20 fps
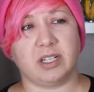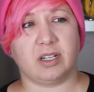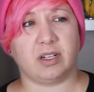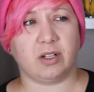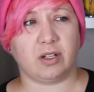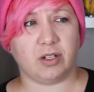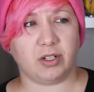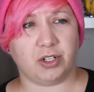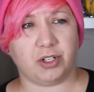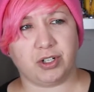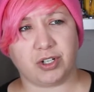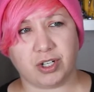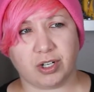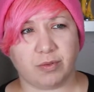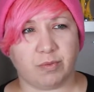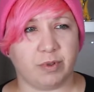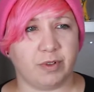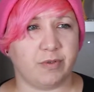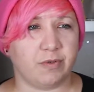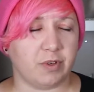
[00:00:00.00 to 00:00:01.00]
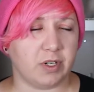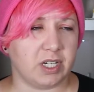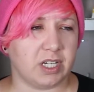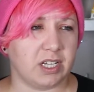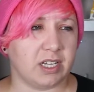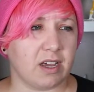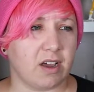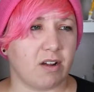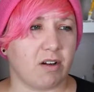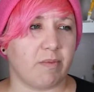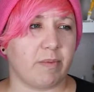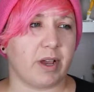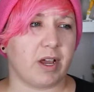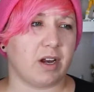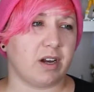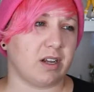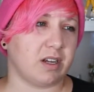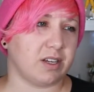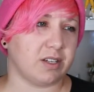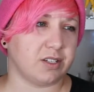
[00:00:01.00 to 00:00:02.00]
deal, and you shouldn't be freaking out
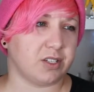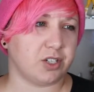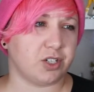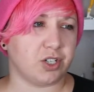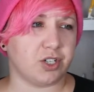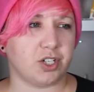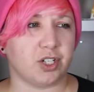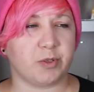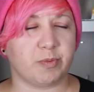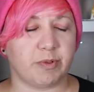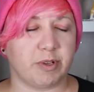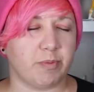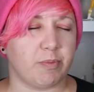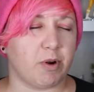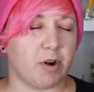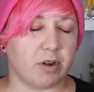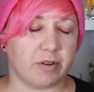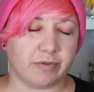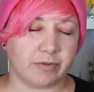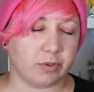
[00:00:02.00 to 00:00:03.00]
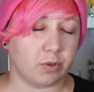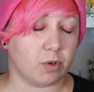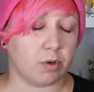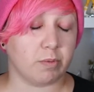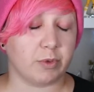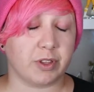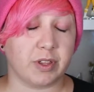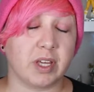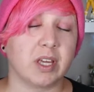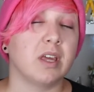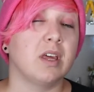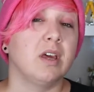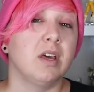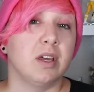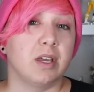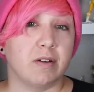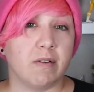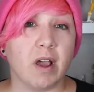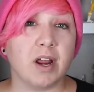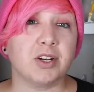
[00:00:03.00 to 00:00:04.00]
about it, because it should just be a part of a normal thing.
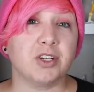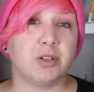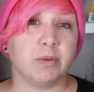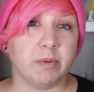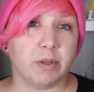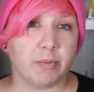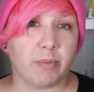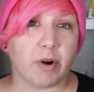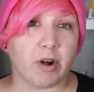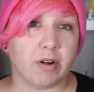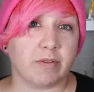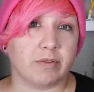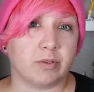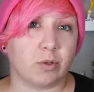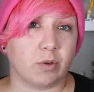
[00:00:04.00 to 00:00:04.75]
You're right, it should be a part of a